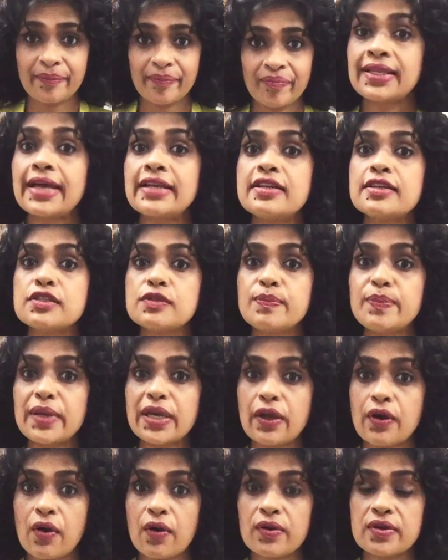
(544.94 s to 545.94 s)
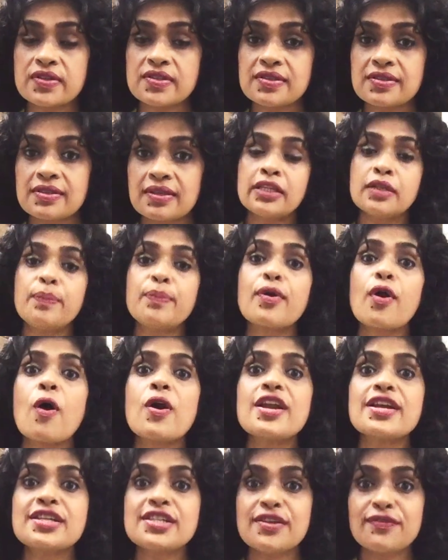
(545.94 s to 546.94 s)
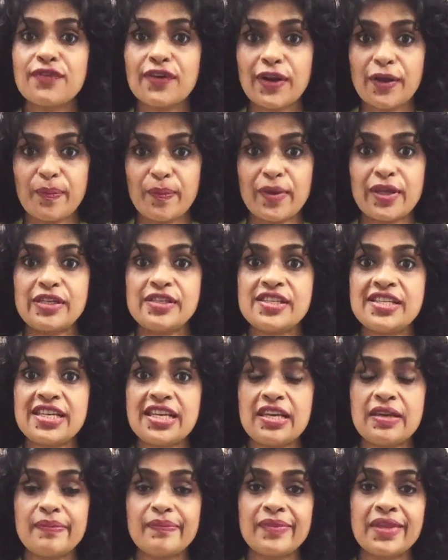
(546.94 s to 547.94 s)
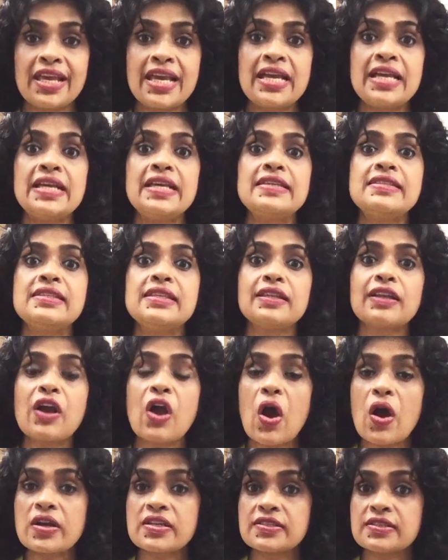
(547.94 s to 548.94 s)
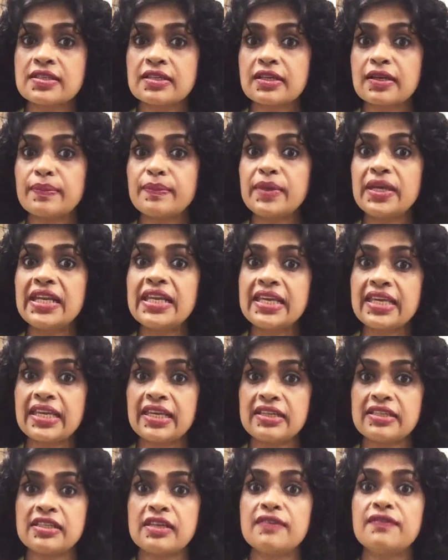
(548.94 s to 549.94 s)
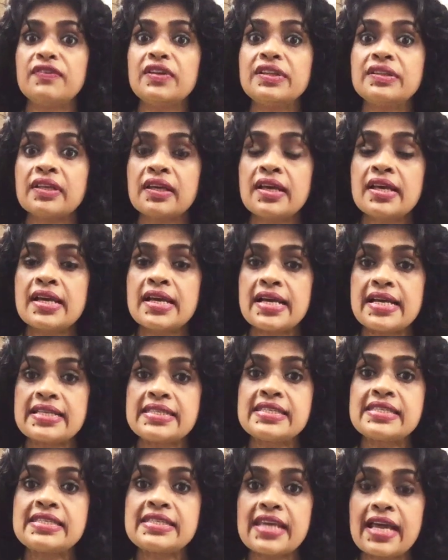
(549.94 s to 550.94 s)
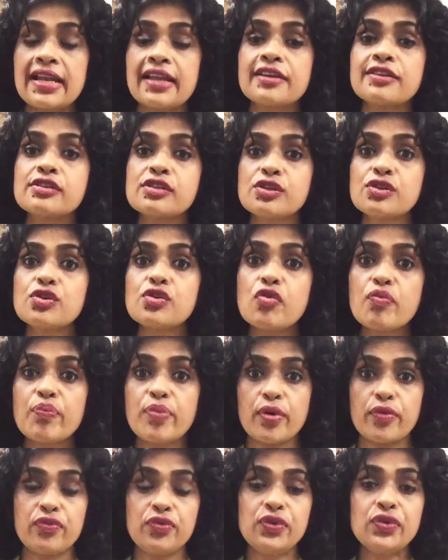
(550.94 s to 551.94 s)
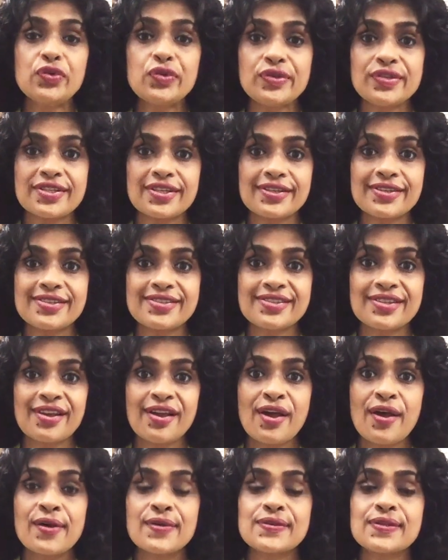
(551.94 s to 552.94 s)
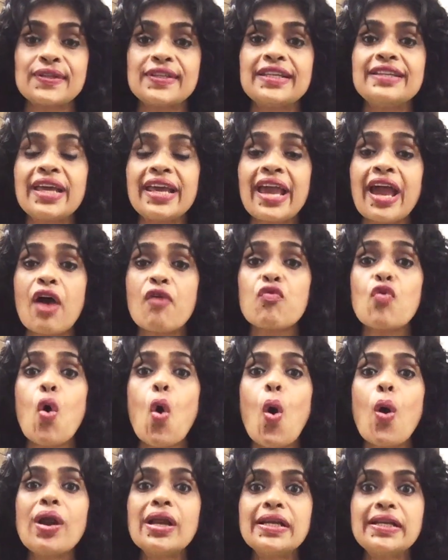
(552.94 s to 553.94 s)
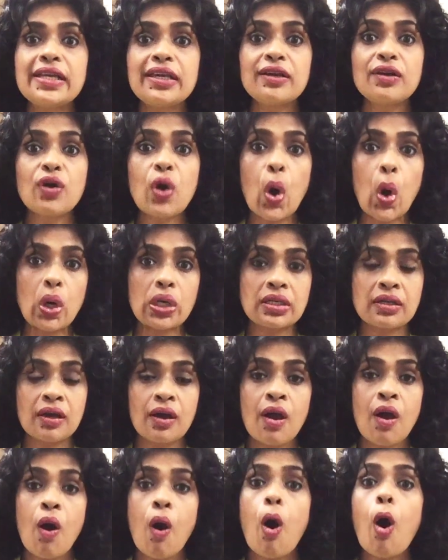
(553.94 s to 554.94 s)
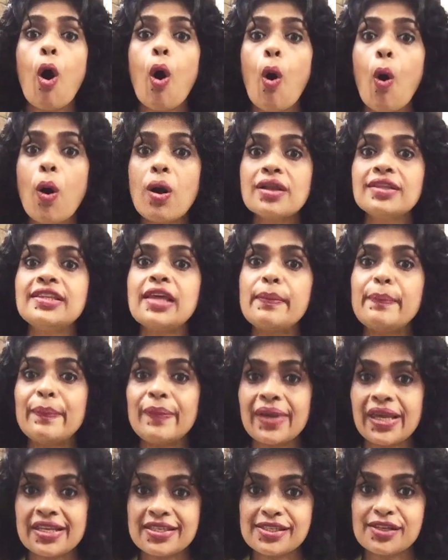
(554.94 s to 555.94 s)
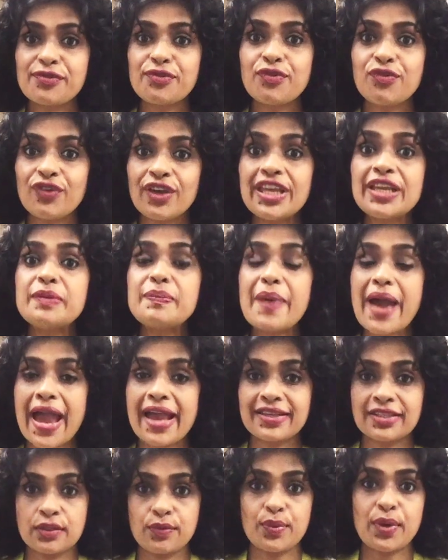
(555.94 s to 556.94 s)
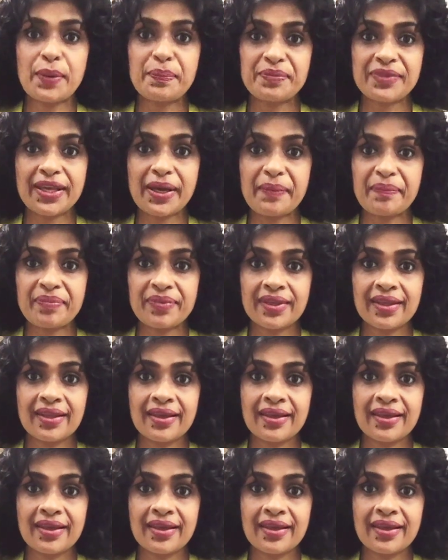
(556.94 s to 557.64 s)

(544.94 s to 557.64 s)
That is because the product development team is in constant communication with a select group of users so that they have already got all the major feedbacks from them.